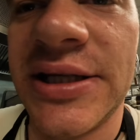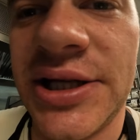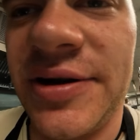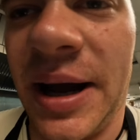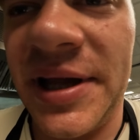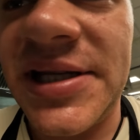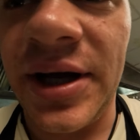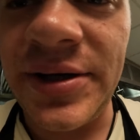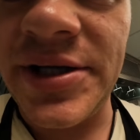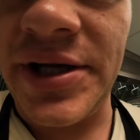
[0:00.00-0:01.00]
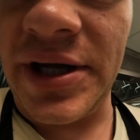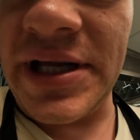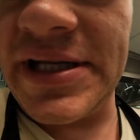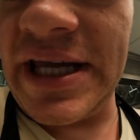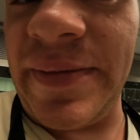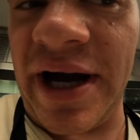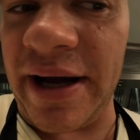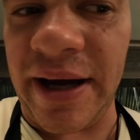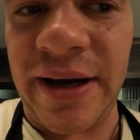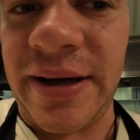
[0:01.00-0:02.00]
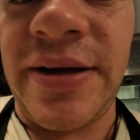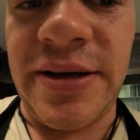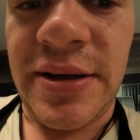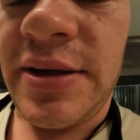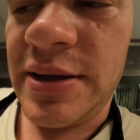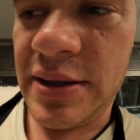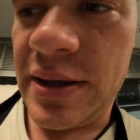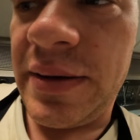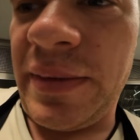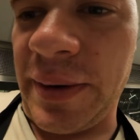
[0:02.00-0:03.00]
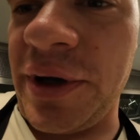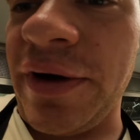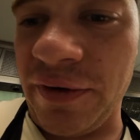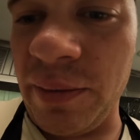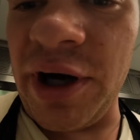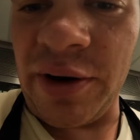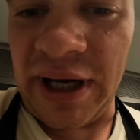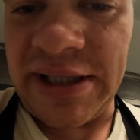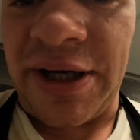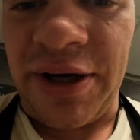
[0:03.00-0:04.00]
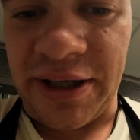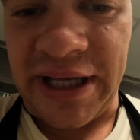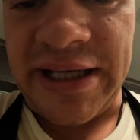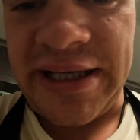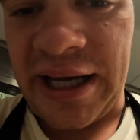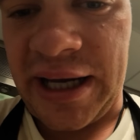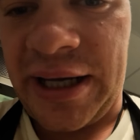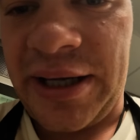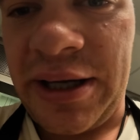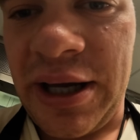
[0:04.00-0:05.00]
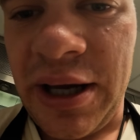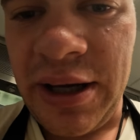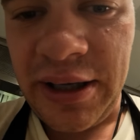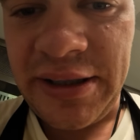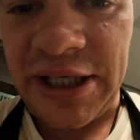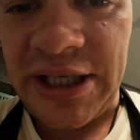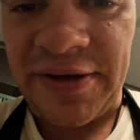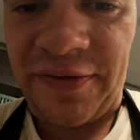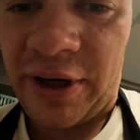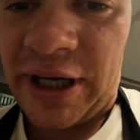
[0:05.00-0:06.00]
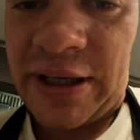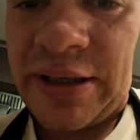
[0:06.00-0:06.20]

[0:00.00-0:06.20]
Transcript: strap this on so you can see my uh, my beautiful mug whilst I cook these uh, dishes for you.